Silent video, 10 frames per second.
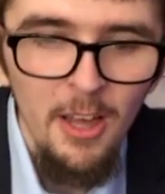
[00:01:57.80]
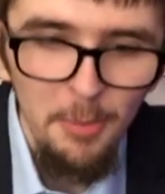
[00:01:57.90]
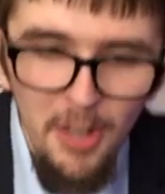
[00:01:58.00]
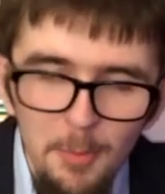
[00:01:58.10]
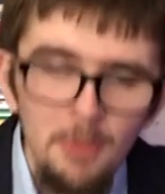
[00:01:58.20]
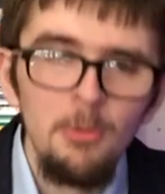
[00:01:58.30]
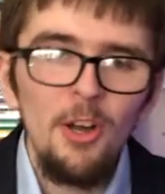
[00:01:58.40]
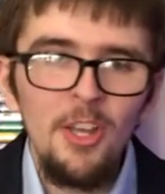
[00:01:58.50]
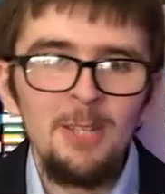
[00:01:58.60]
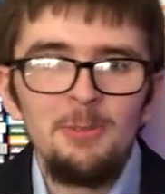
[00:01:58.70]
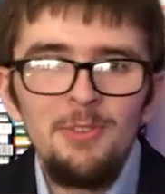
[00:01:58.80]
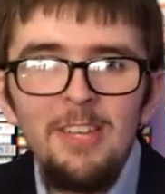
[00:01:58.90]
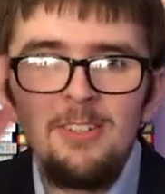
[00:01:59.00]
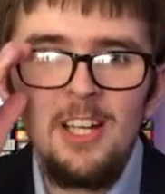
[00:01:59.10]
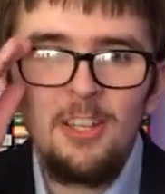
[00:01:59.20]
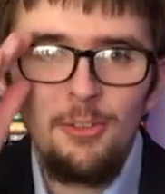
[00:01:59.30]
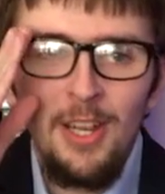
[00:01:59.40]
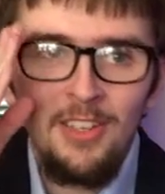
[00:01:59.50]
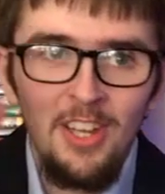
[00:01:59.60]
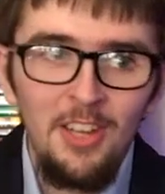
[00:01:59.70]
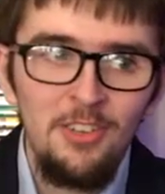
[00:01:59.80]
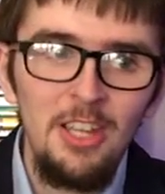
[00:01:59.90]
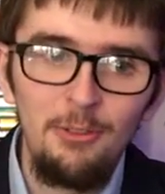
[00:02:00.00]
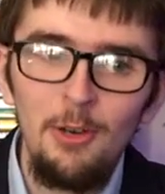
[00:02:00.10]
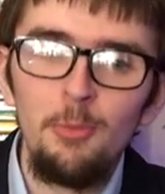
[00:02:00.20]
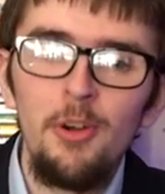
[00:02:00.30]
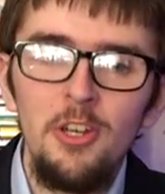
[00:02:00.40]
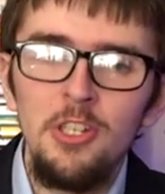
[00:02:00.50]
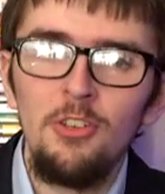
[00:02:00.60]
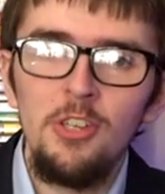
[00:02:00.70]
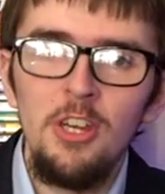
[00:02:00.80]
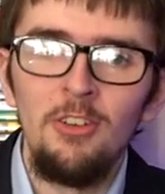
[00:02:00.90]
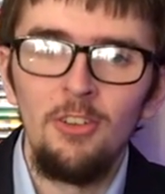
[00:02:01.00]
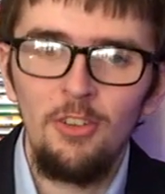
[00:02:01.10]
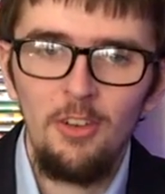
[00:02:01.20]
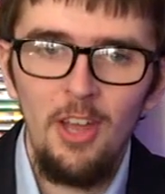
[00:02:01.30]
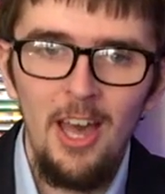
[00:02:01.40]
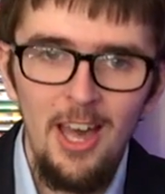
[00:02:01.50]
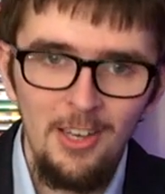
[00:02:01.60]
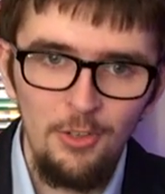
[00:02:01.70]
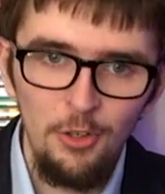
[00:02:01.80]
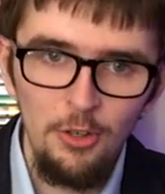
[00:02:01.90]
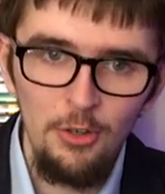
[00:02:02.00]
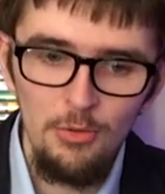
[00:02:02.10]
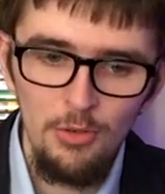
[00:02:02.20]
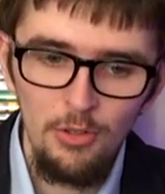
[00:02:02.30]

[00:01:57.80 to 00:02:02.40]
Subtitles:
But I've been working with UConn's fantastic film production students to